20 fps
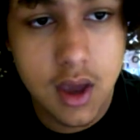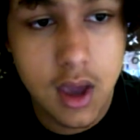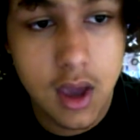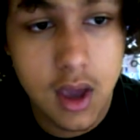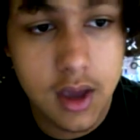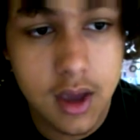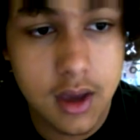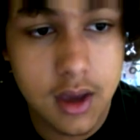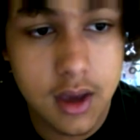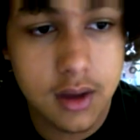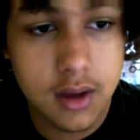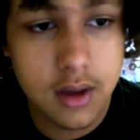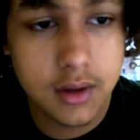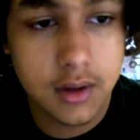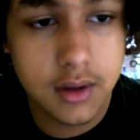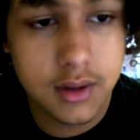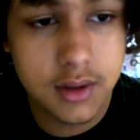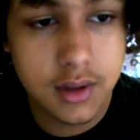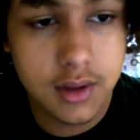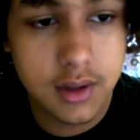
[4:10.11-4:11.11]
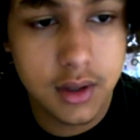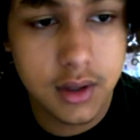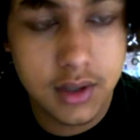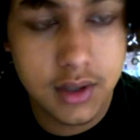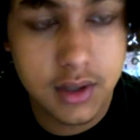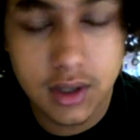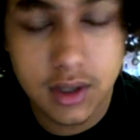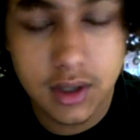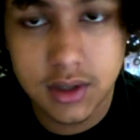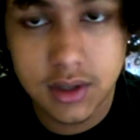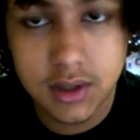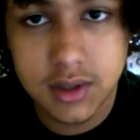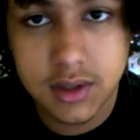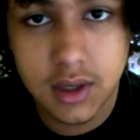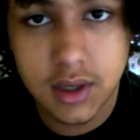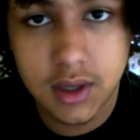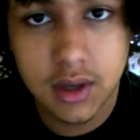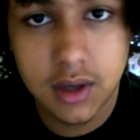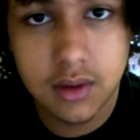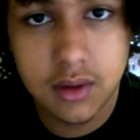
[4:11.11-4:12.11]
And Antigone
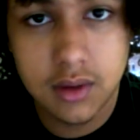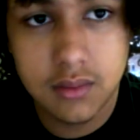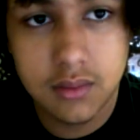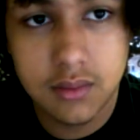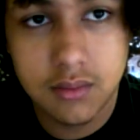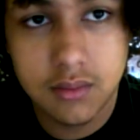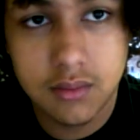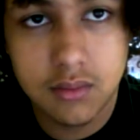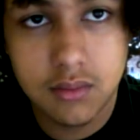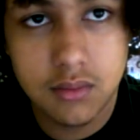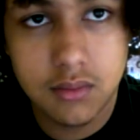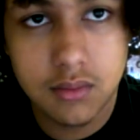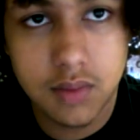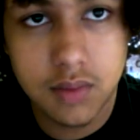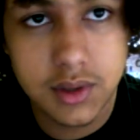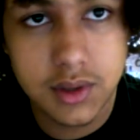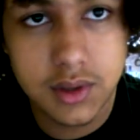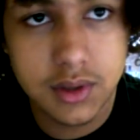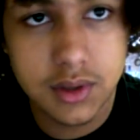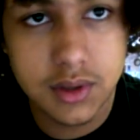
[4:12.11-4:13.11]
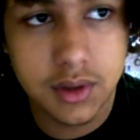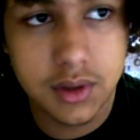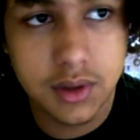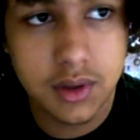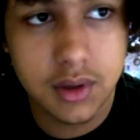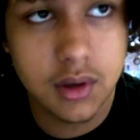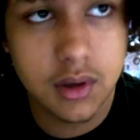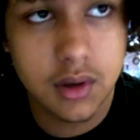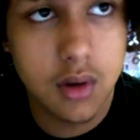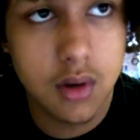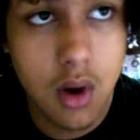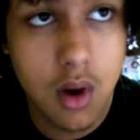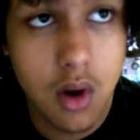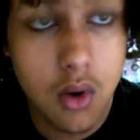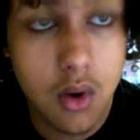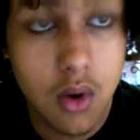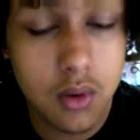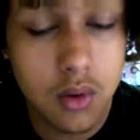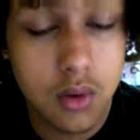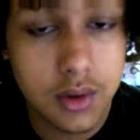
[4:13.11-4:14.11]
said basically
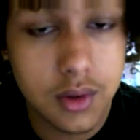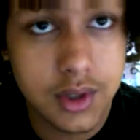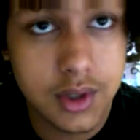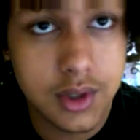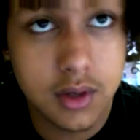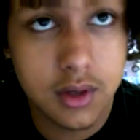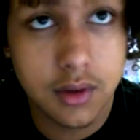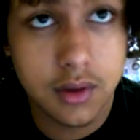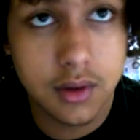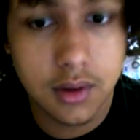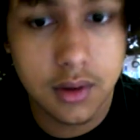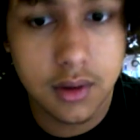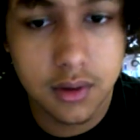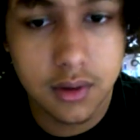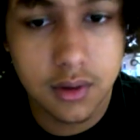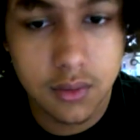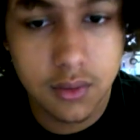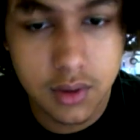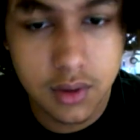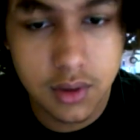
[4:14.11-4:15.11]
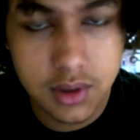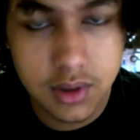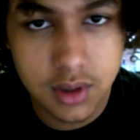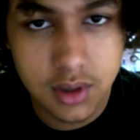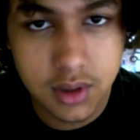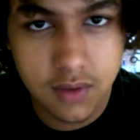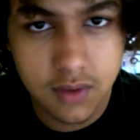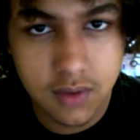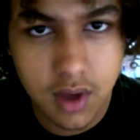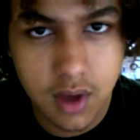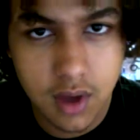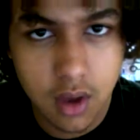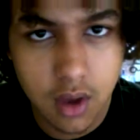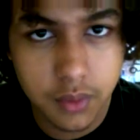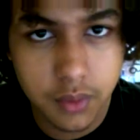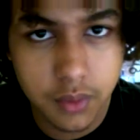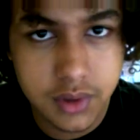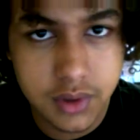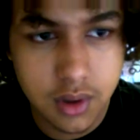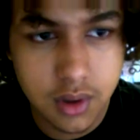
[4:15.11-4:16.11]
no, she had nothing to do with it, she didn't even
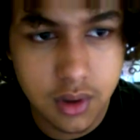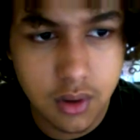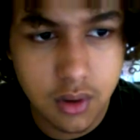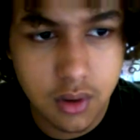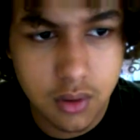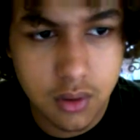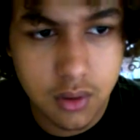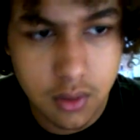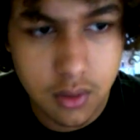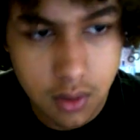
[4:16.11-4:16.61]
help. So